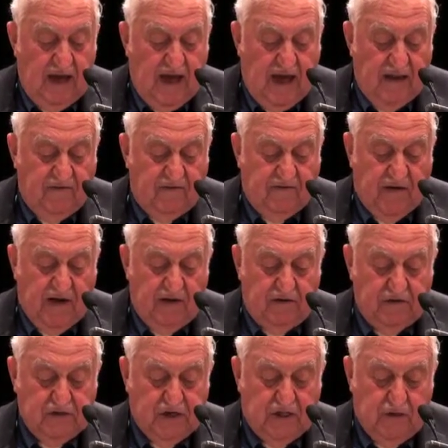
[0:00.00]
and
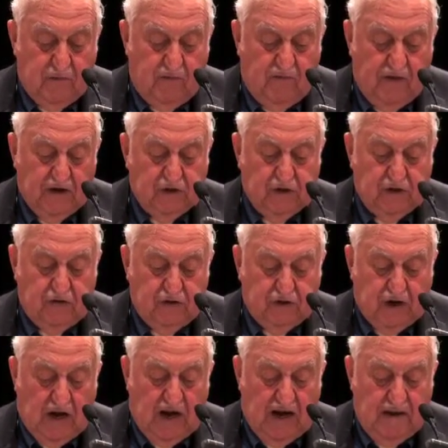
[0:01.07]
fails in the profession or
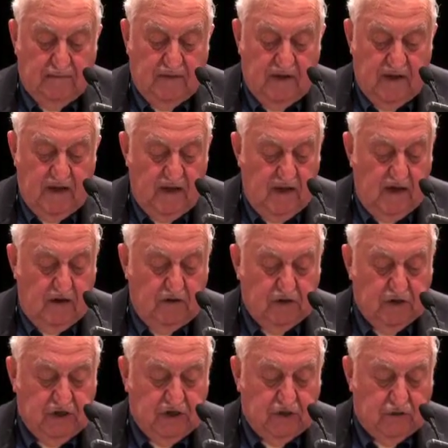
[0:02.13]
job he or
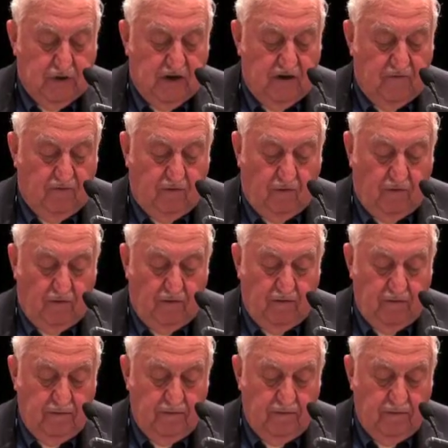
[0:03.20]
she trained for.